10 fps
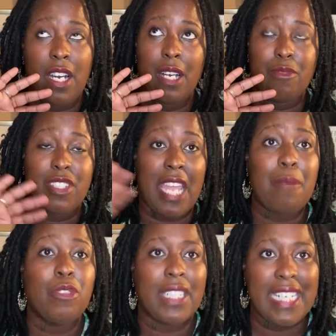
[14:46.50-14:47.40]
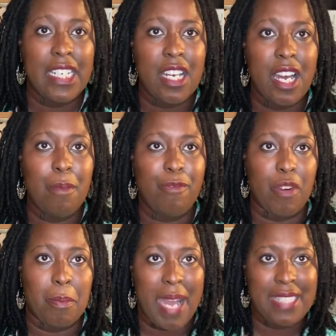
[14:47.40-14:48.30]
stable income
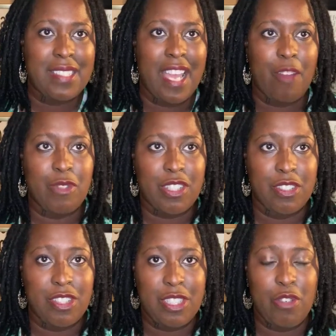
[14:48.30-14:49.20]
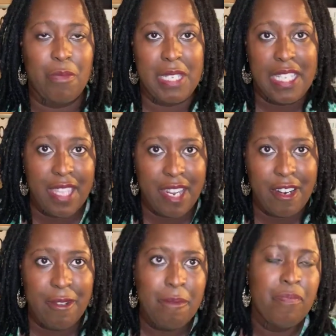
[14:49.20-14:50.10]
from my side was going to still be
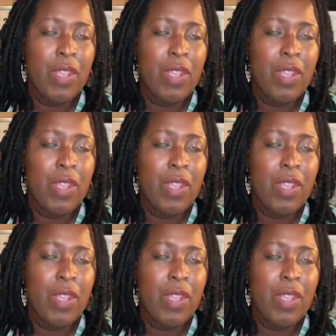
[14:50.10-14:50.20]
there.